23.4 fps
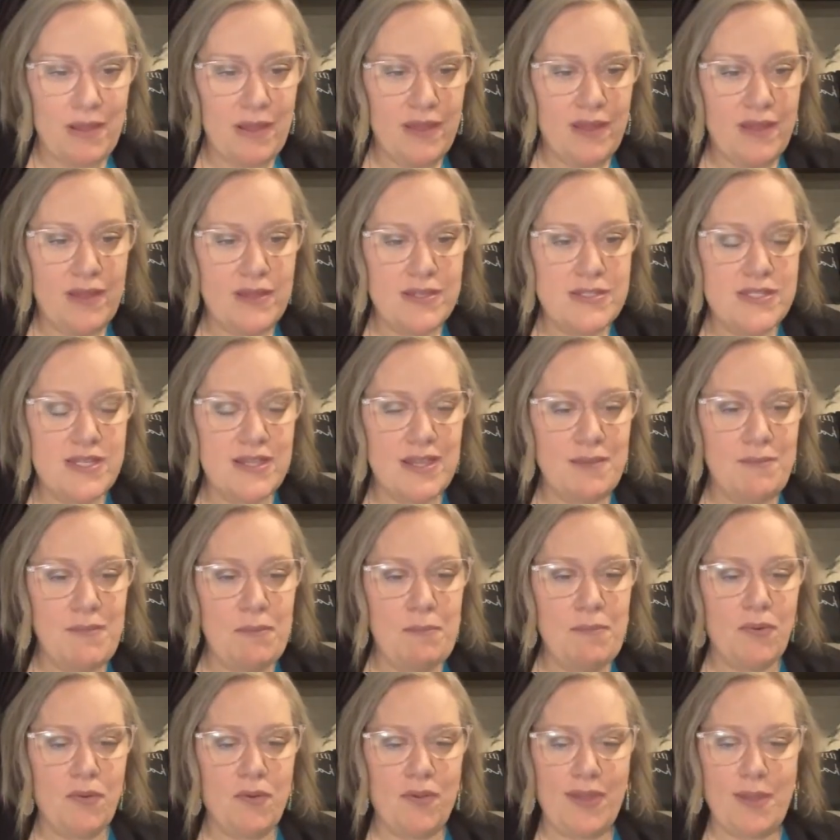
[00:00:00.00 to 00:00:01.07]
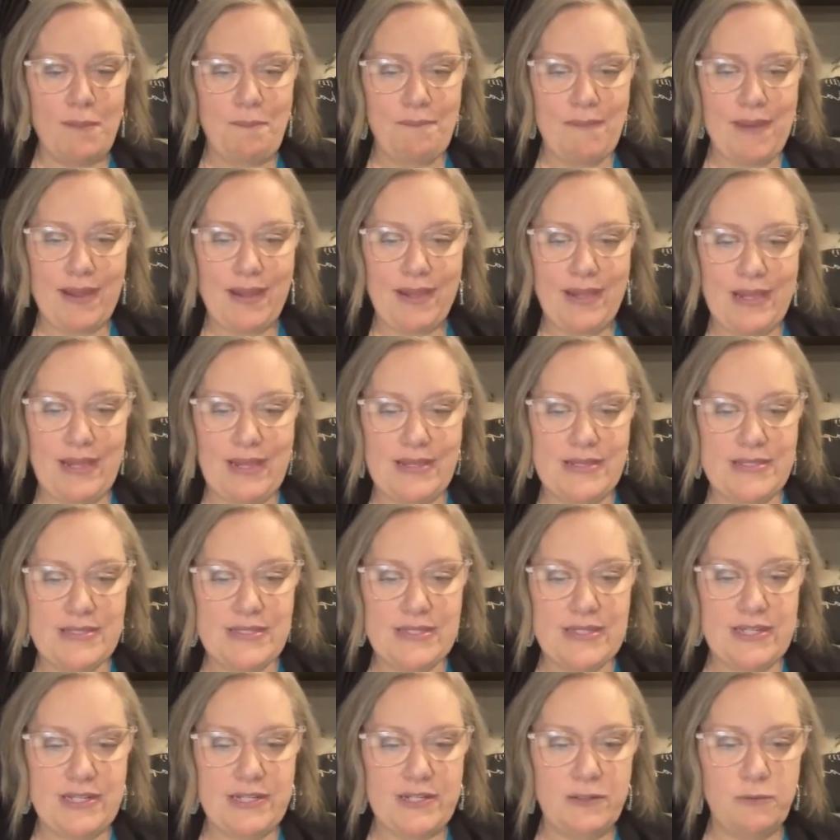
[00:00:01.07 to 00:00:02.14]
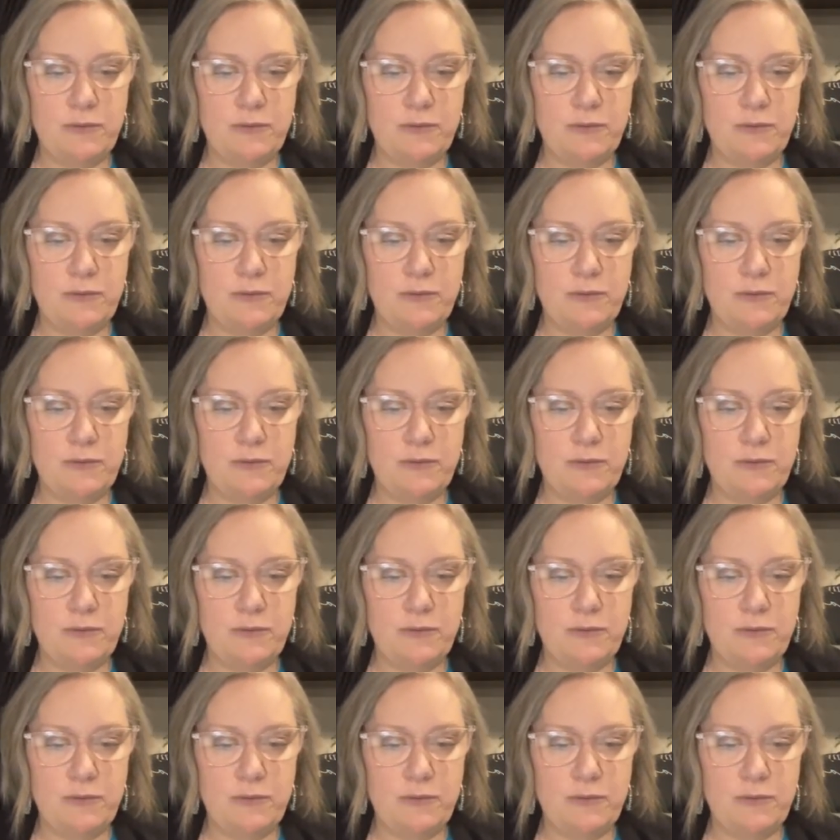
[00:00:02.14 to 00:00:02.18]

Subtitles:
So let me pull up my list here.